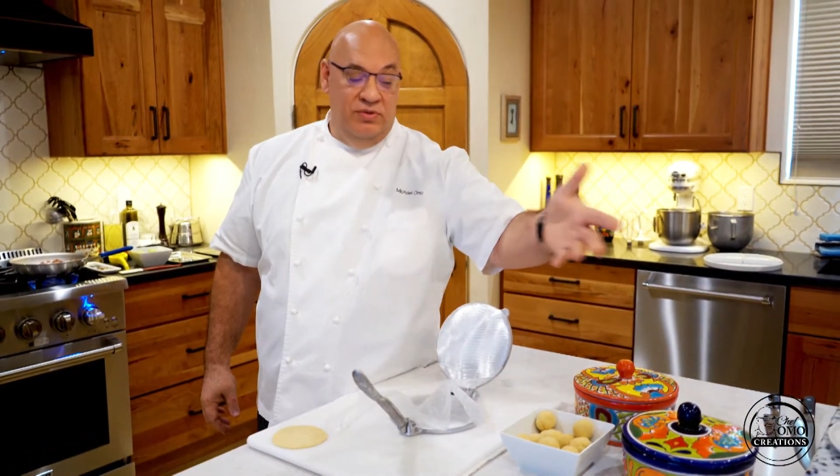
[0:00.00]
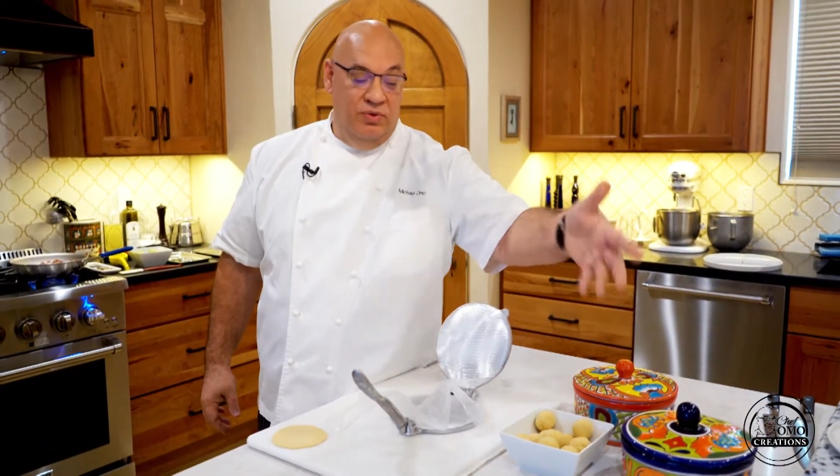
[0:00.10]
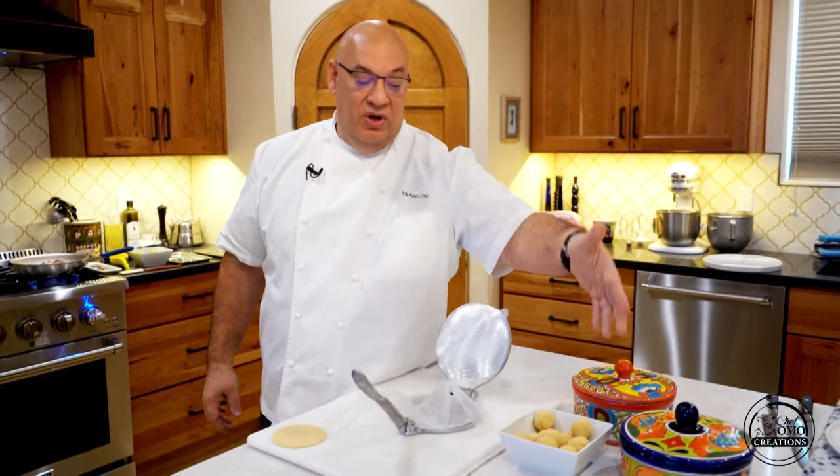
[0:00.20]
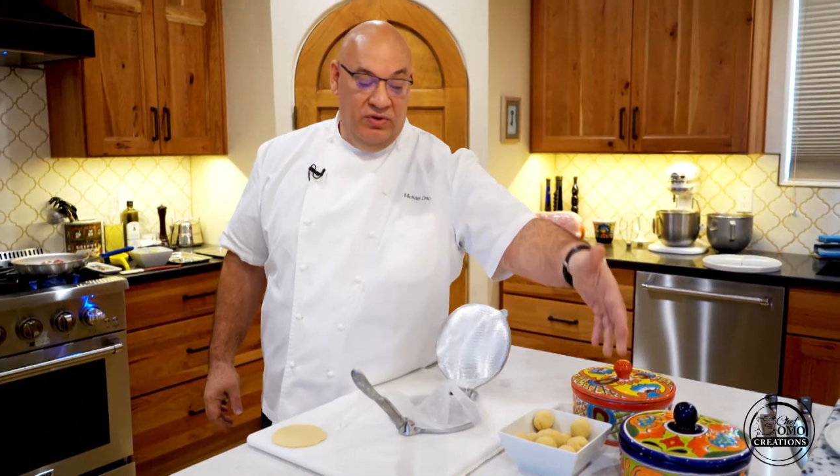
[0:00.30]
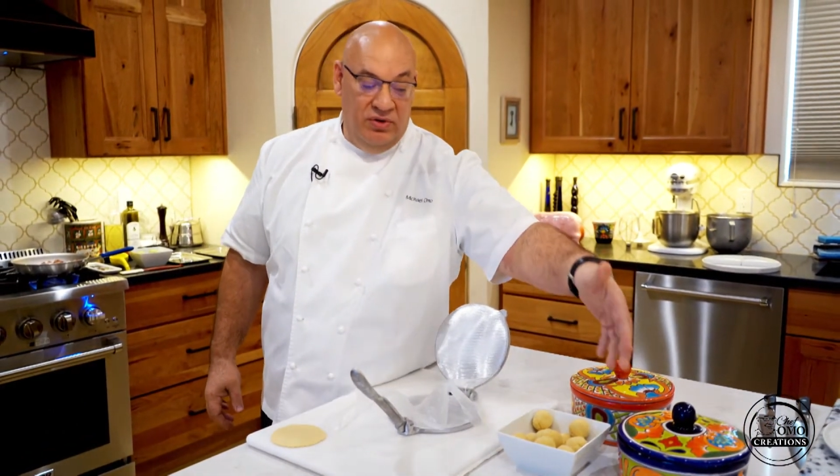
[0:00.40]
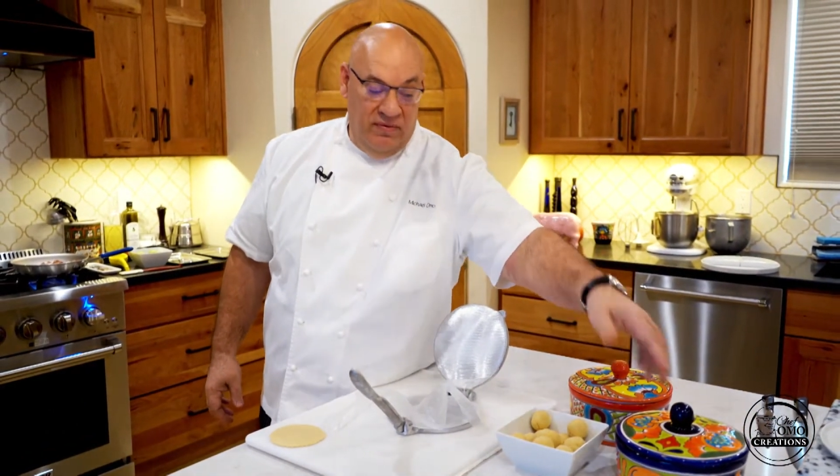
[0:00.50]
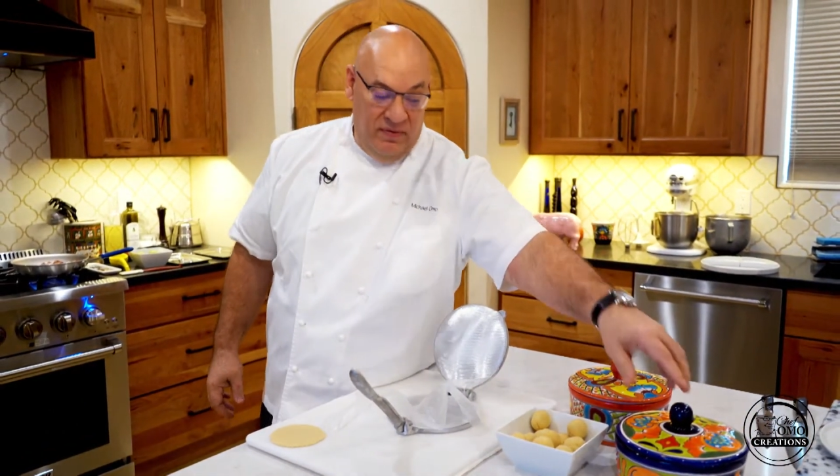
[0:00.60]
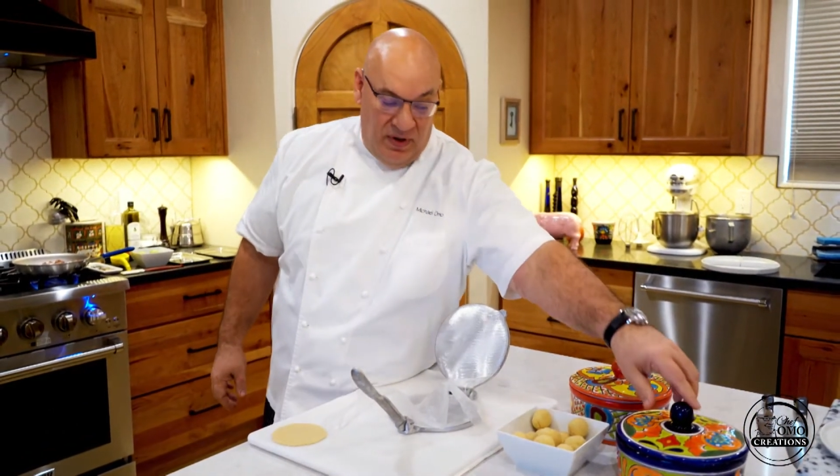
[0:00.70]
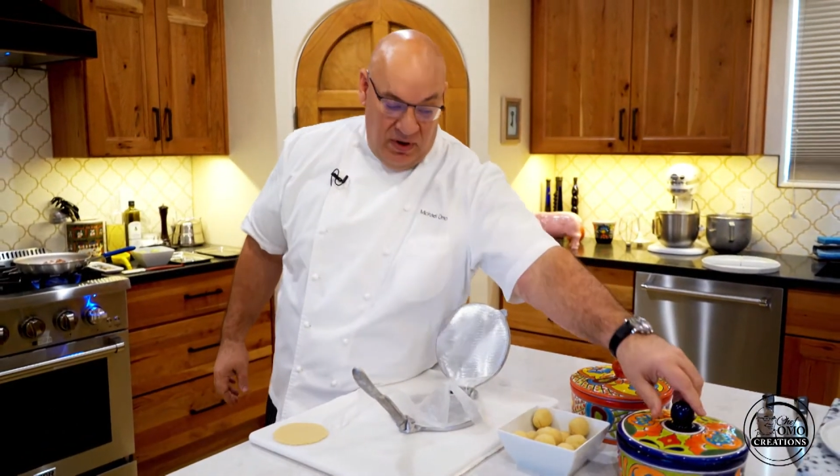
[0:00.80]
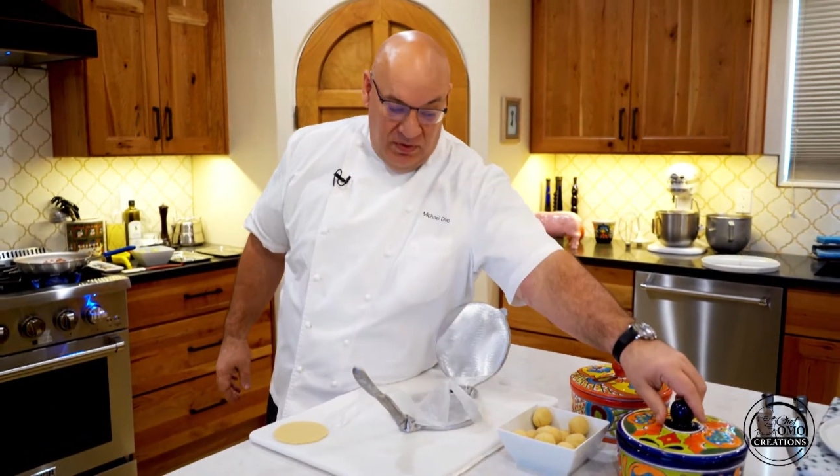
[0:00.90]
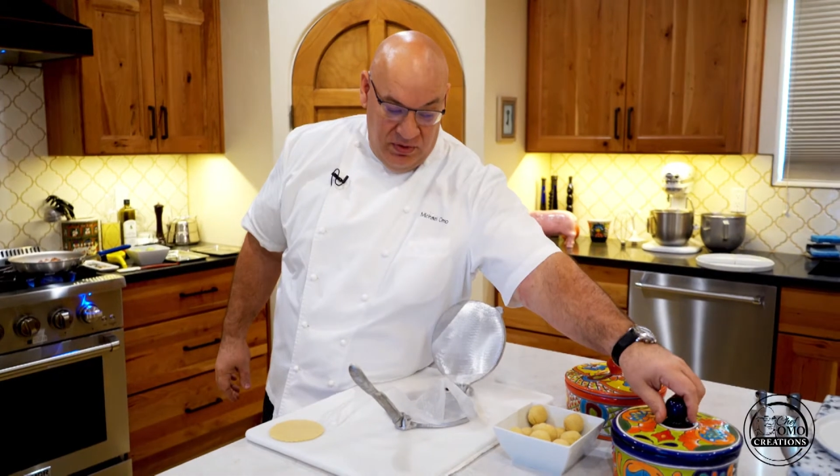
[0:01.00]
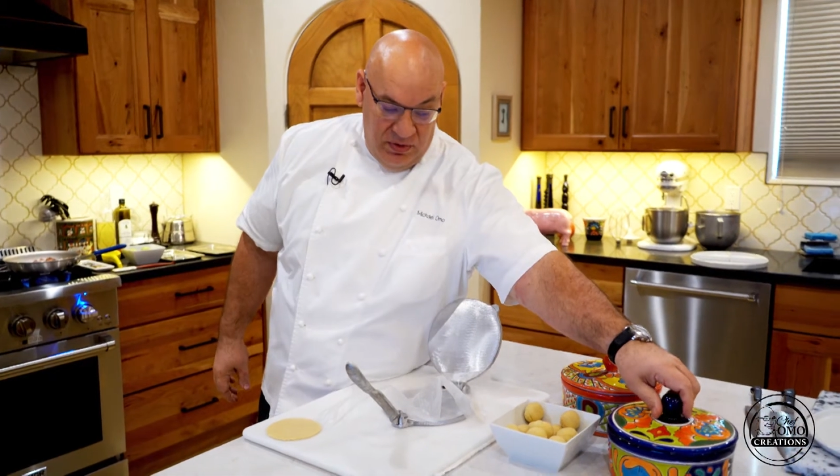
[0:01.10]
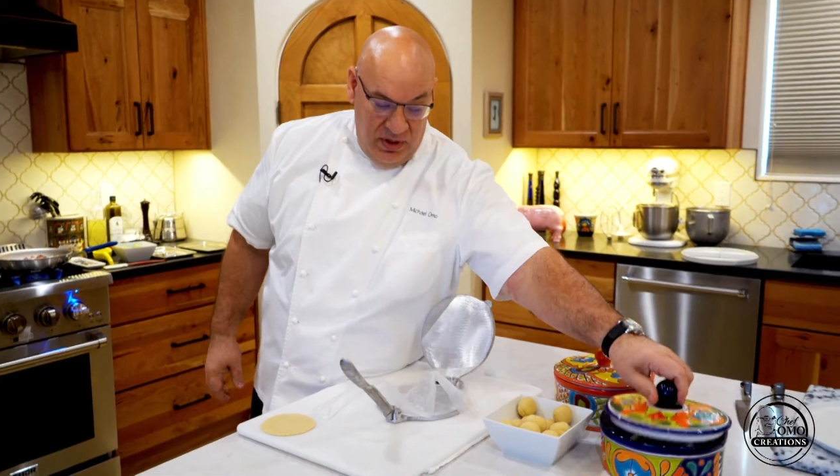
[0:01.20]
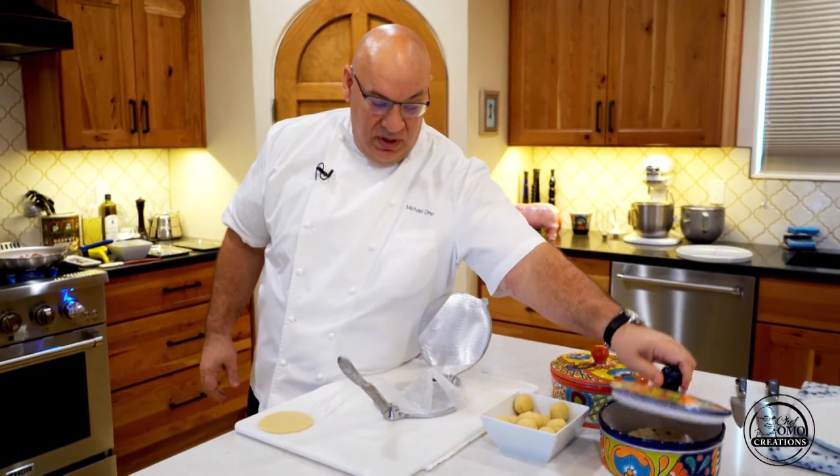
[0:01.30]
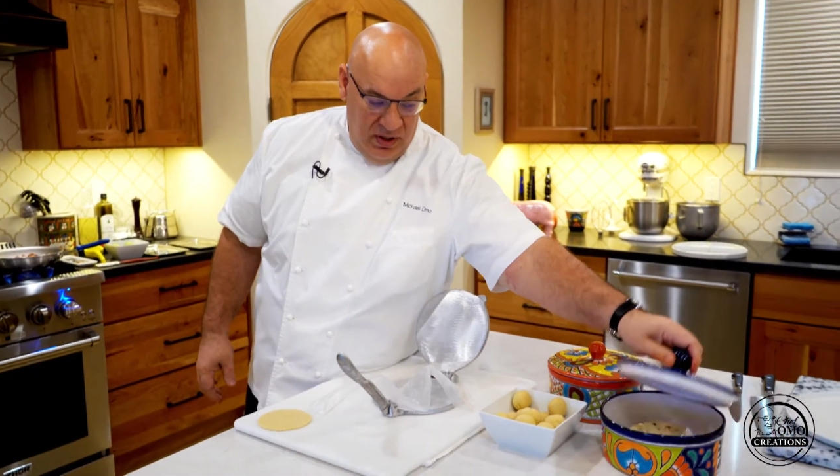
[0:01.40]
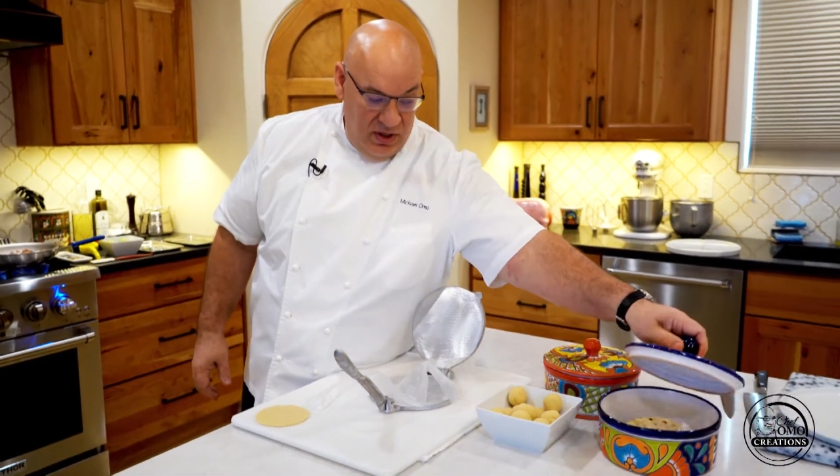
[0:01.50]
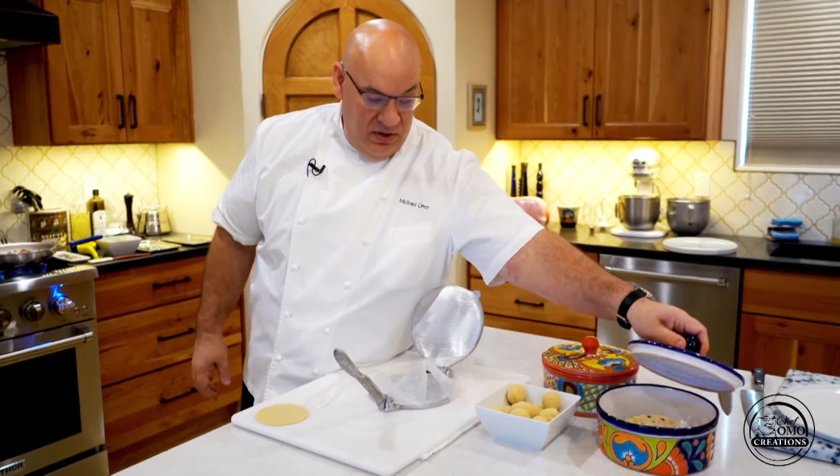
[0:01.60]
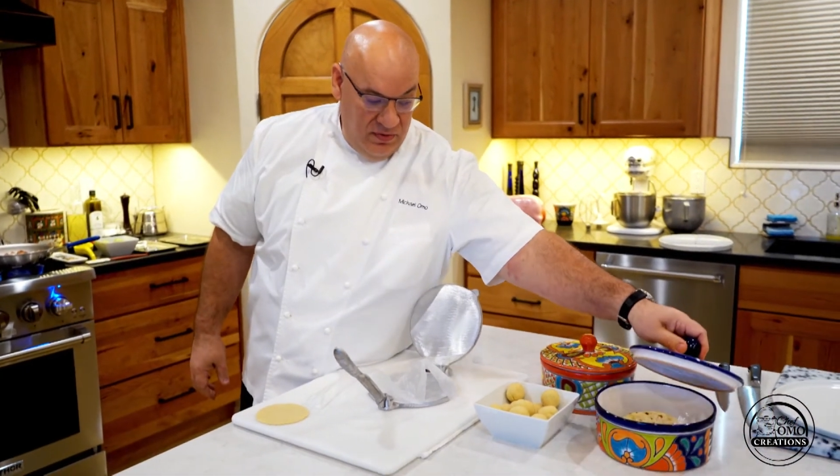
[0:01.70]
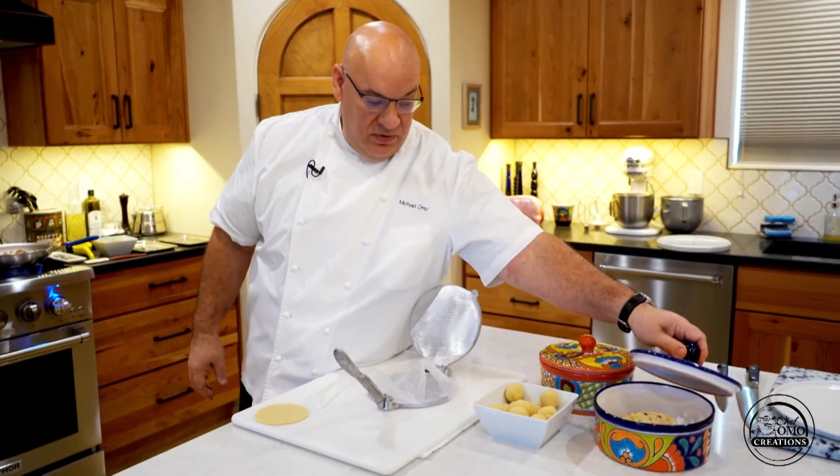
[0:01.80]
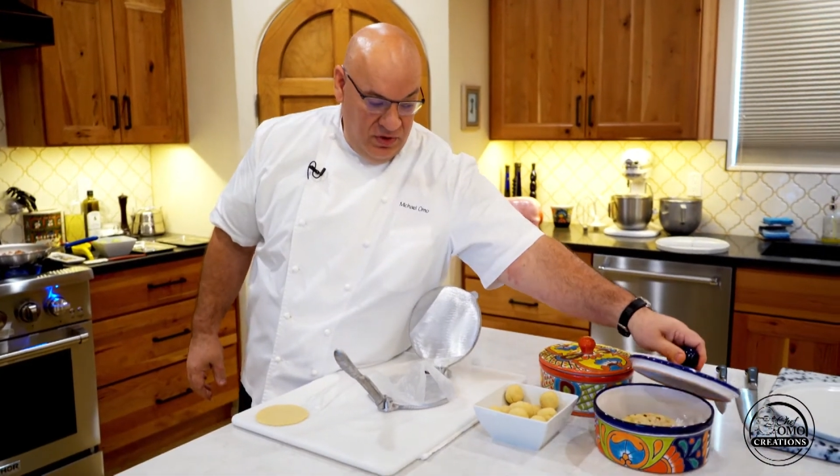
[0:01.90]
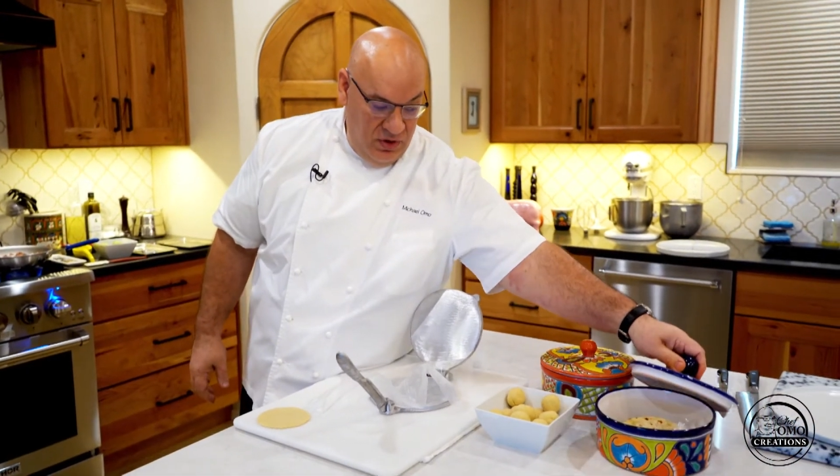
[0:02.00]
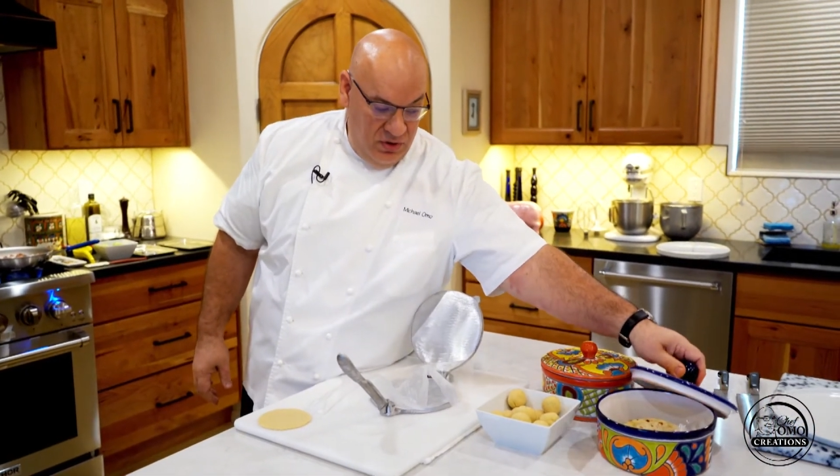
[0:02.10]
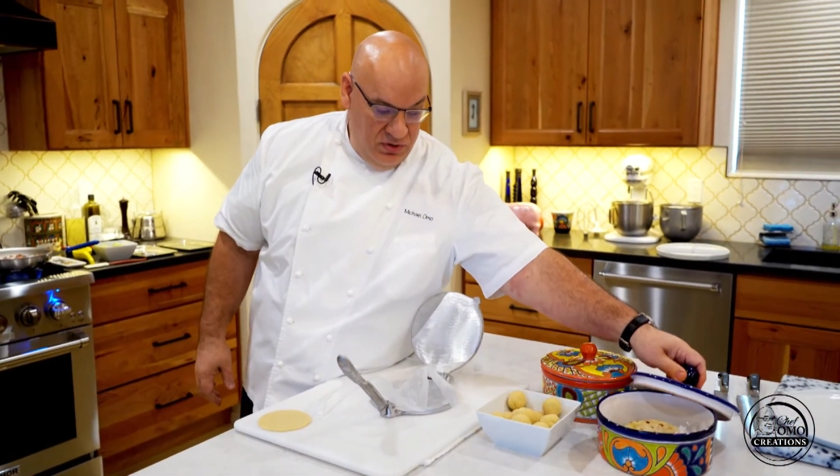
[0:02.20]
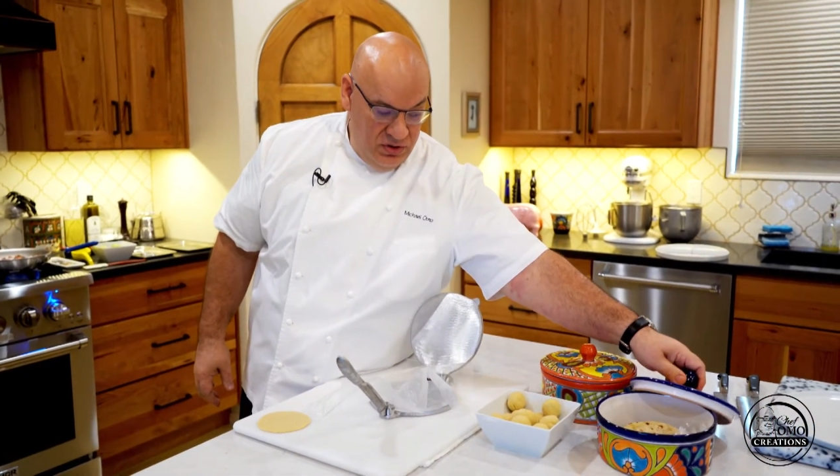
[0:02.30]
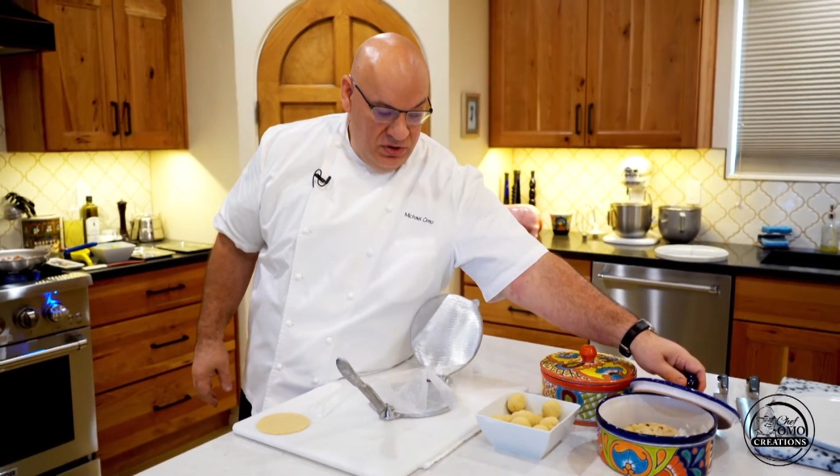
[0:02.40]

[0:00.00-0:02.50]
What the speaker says: We also have a flour tortilla here to use.